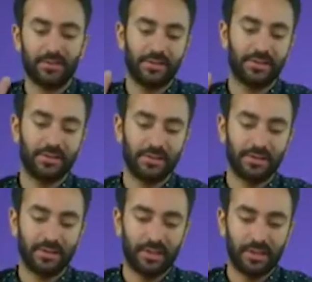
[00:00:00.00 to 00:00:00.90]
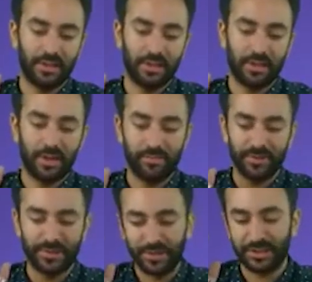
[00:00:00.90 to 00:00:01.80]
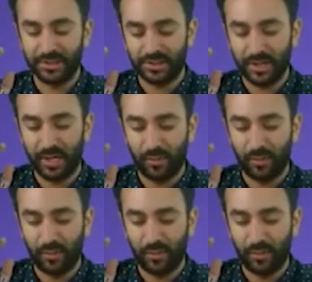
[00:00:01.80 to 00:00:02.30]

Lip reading: So let's say this is the